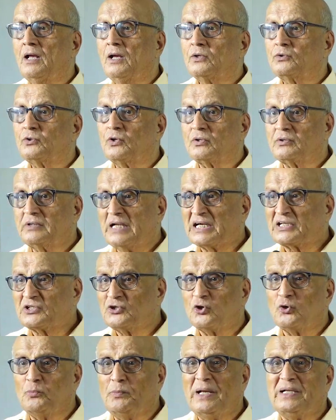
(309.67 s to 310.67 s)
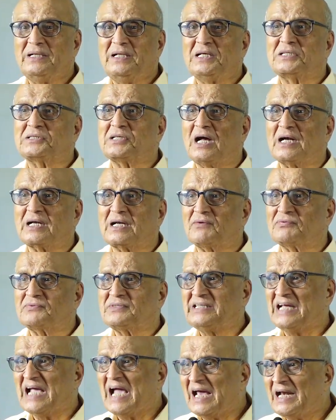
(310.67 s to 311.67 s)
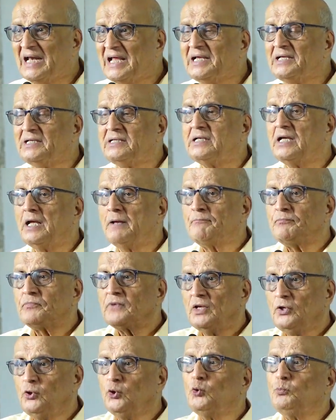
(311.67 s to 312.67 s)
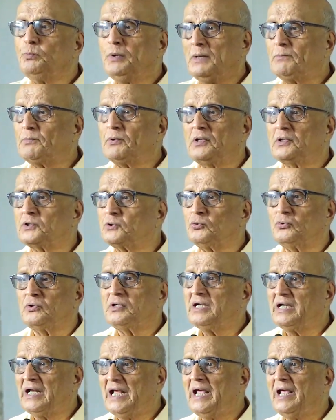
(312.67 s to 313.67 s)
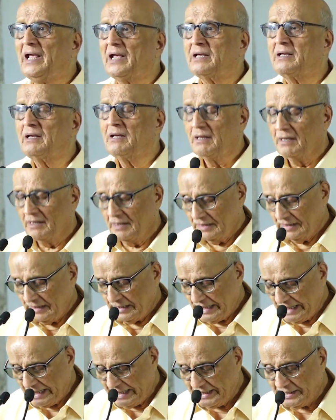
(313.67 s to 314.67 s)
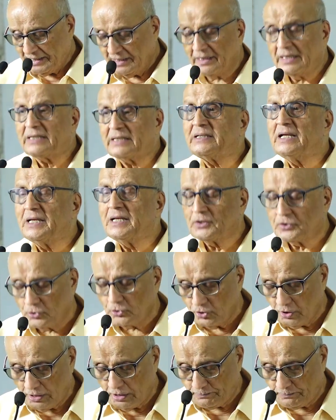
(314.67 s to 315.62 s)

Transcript: So that should be the sort of challenge you people should take, and nothing should